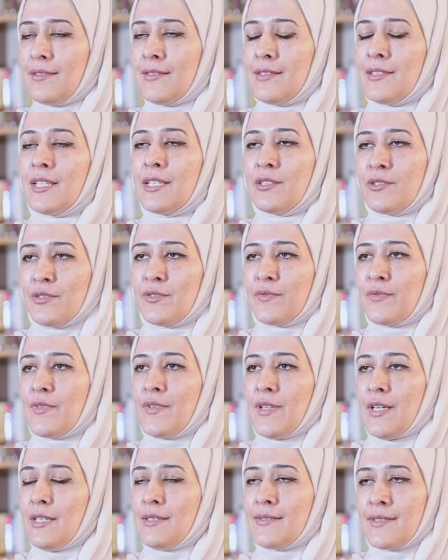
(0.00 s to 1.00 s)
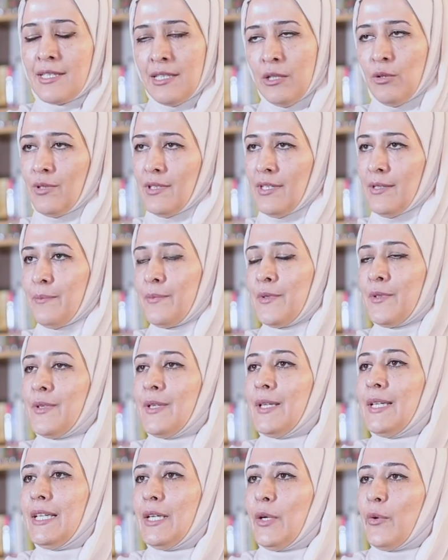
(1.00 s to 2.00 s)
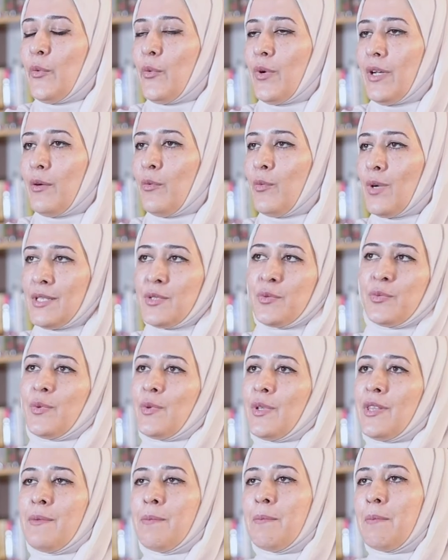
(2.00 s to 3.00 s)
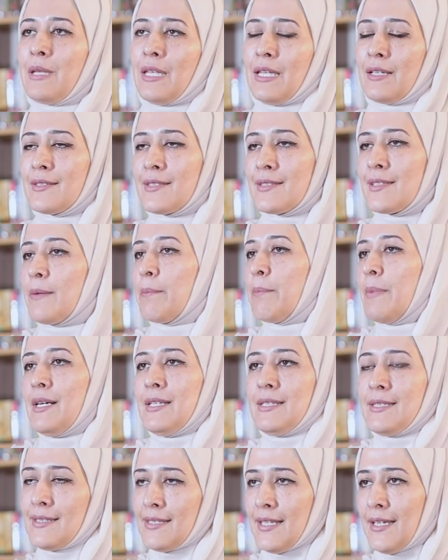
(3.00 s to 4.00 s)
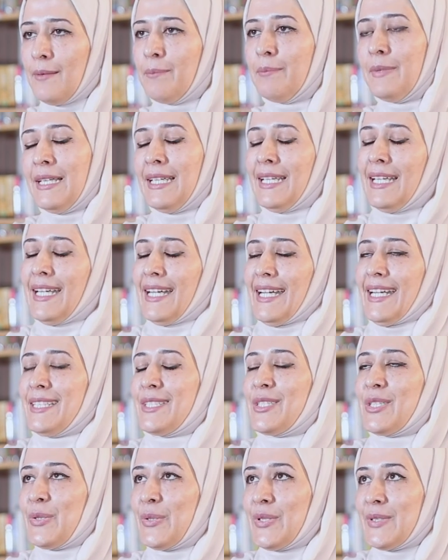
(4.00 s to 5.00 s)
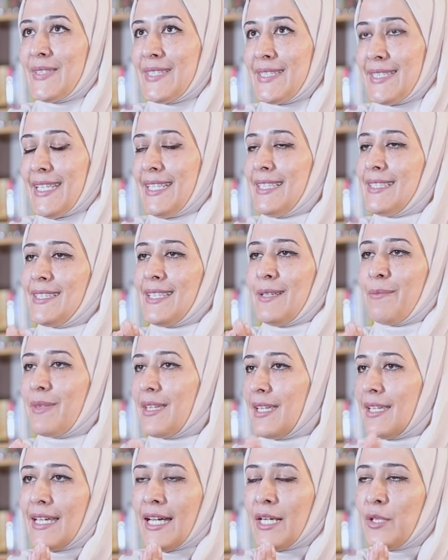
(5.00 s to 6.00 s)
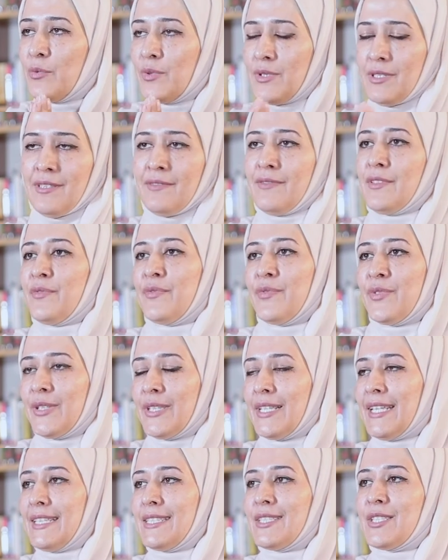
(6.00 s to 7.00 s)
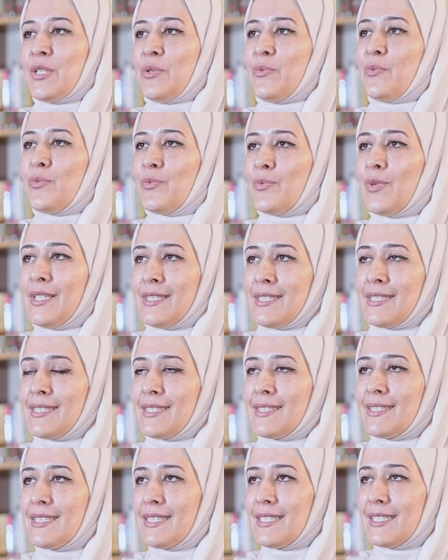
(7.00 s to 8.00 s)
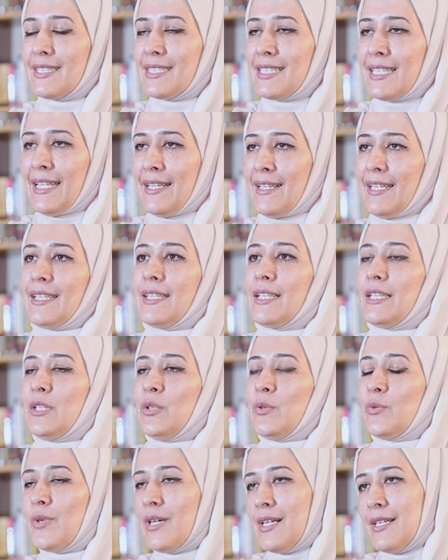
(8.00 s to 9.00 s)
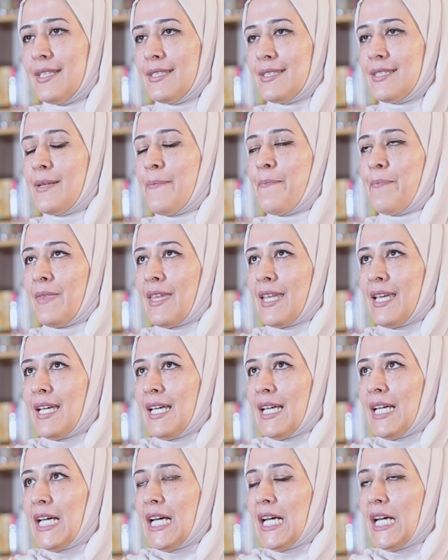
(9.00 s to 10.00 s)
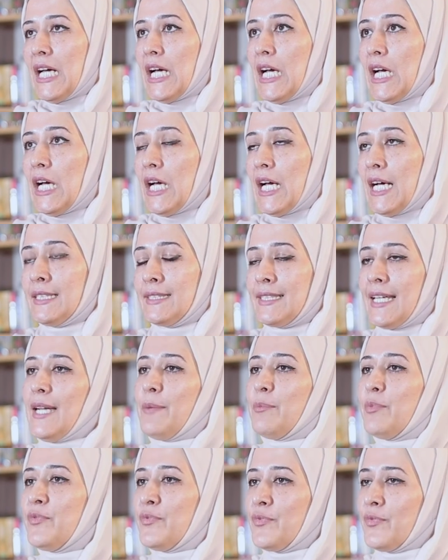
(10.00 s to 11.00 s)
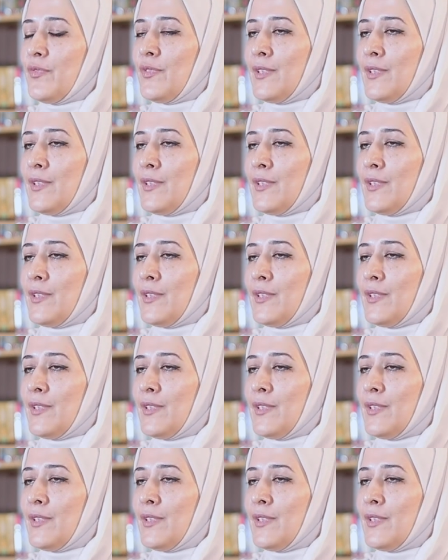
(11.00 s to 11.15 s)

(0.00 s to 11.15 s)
The director of the Sklo Library was with me step by step, and she said something I would never forget. She was like, you as a type of